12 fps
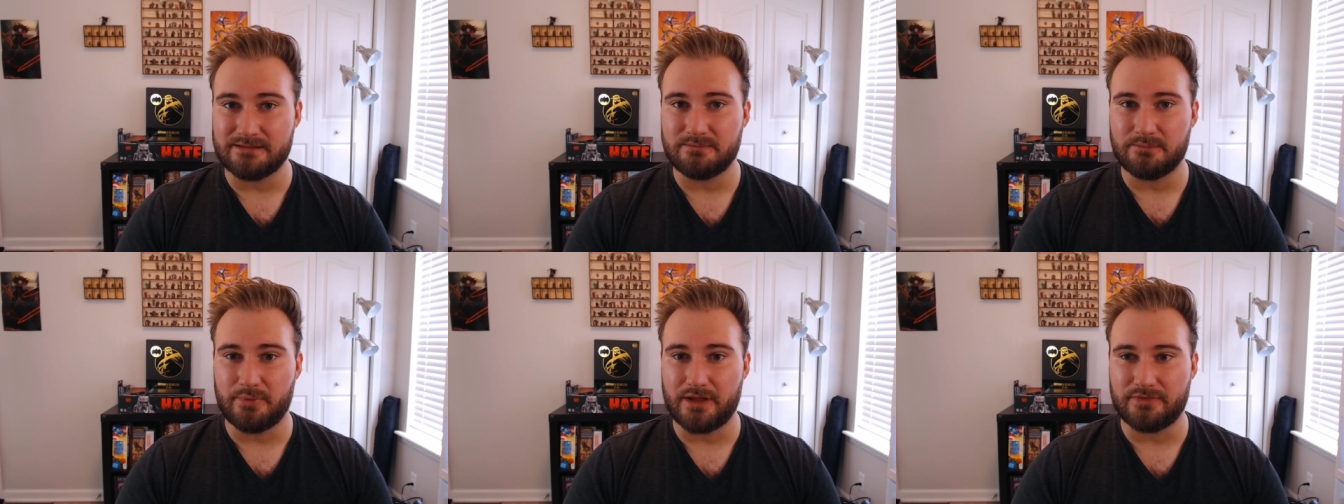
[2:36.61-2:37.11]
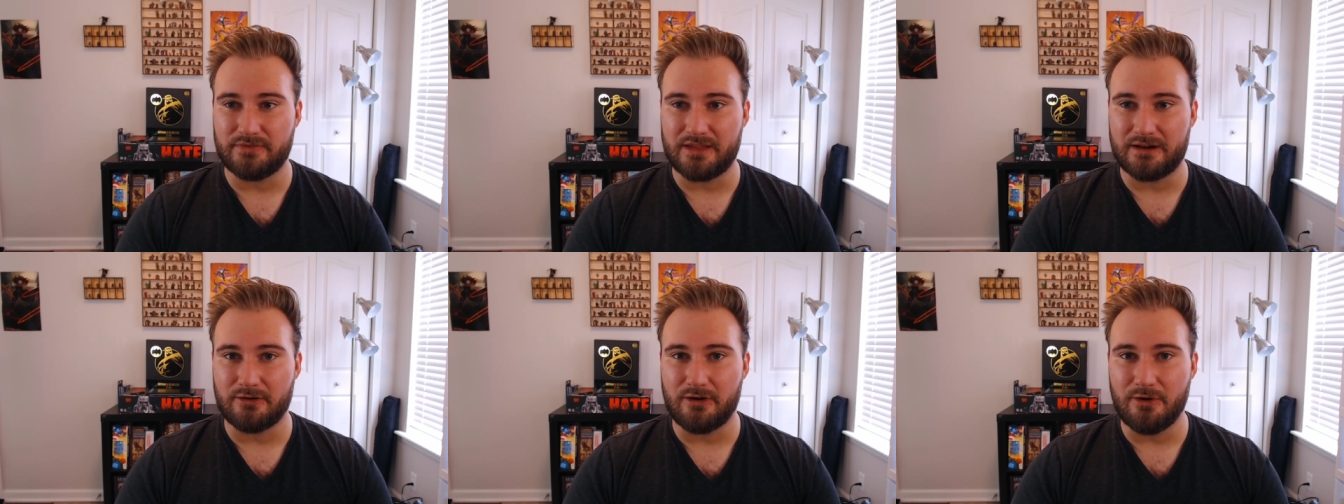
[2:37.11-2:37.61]
but
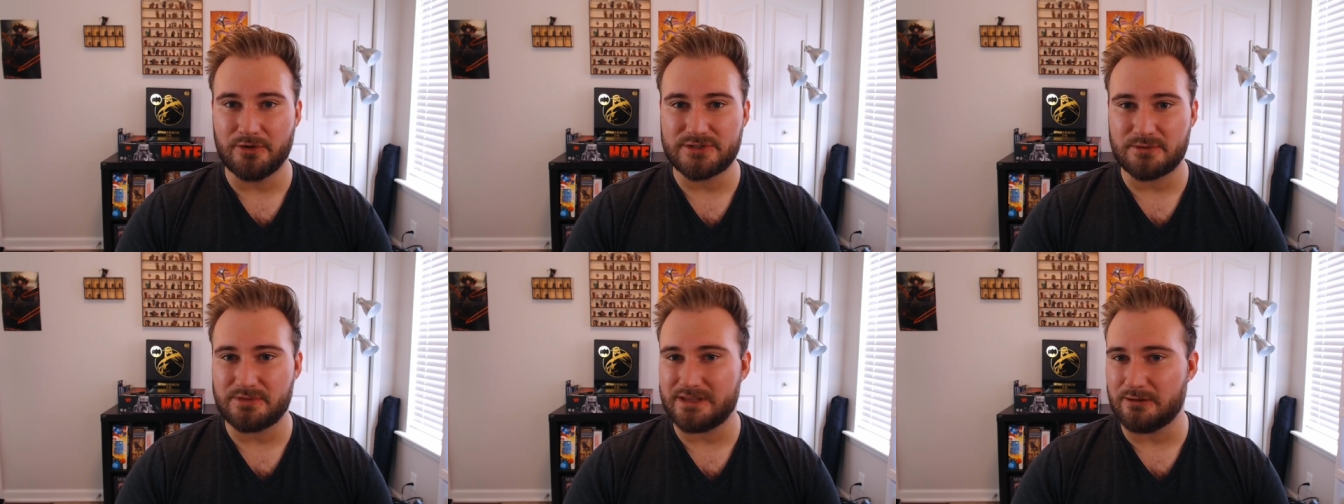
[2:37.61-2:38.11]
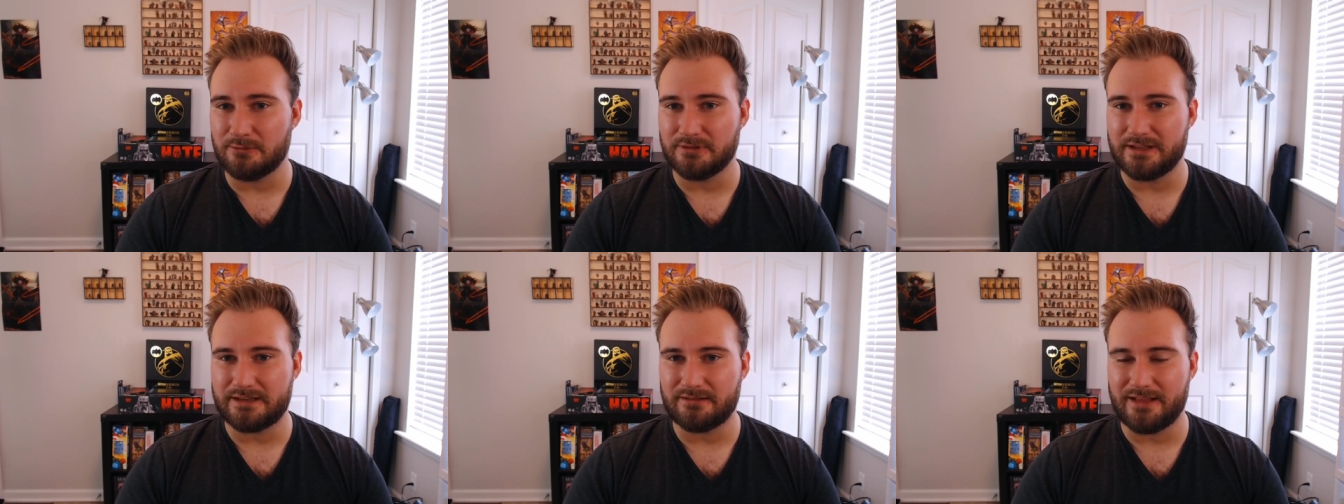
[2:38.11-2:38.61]
they're also the only
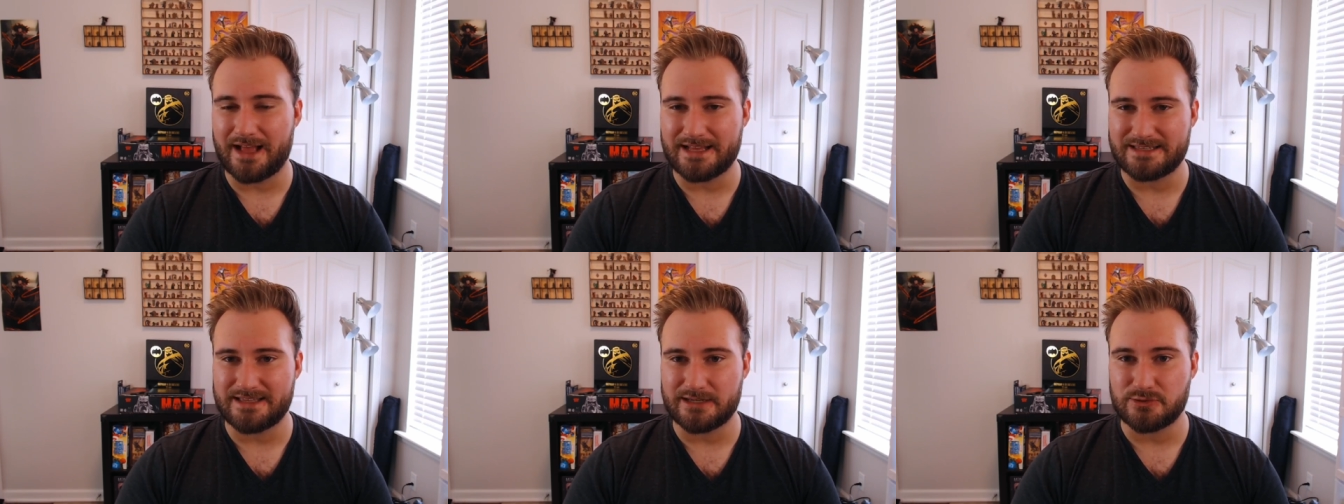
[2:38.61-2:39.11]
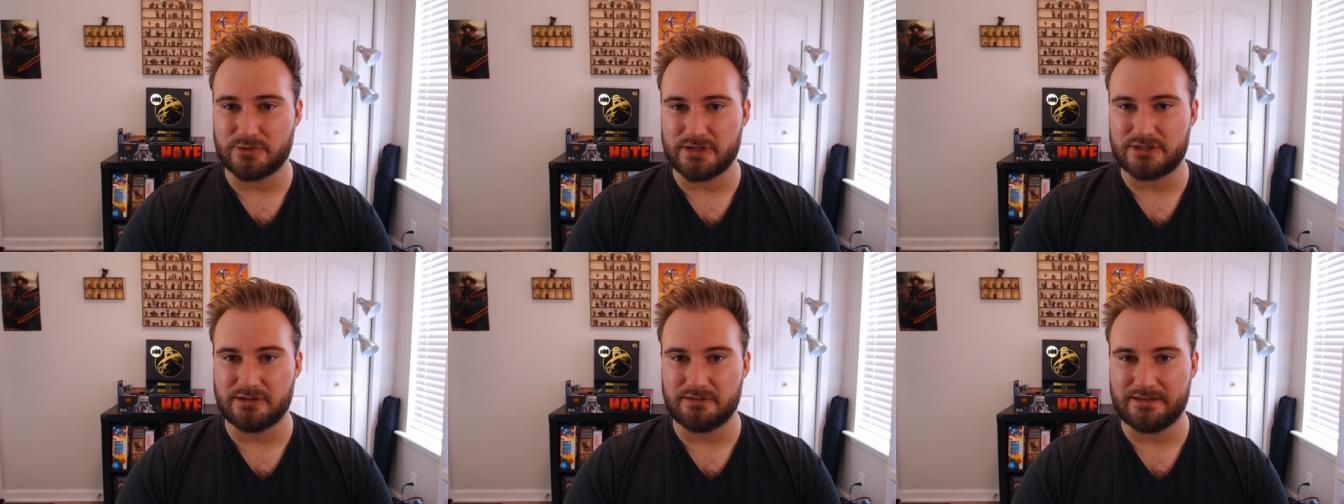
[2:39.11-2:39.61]
class that
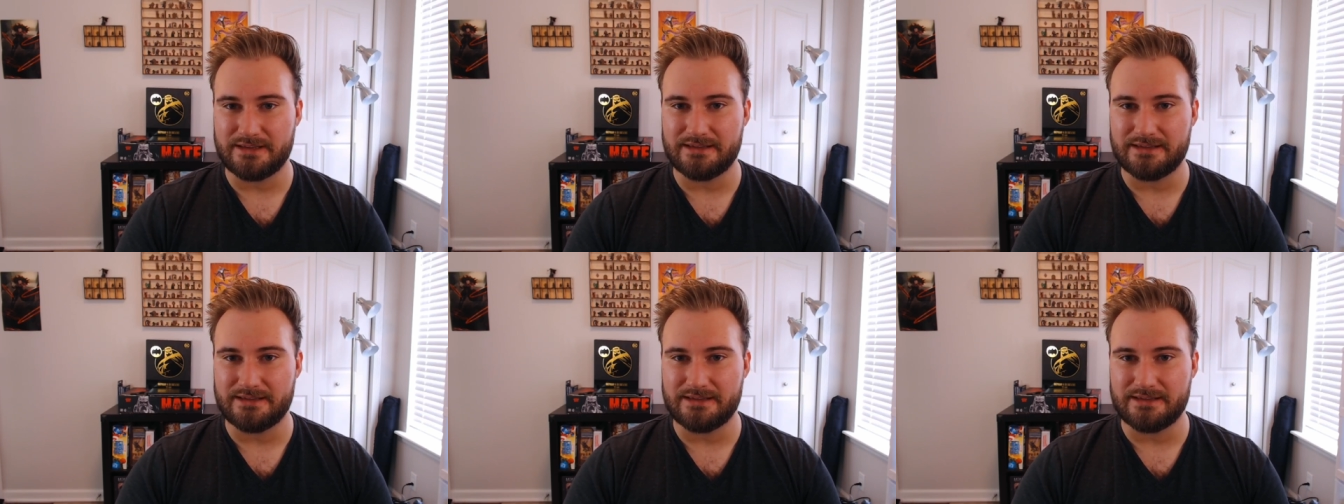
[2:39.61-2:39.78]
traditionally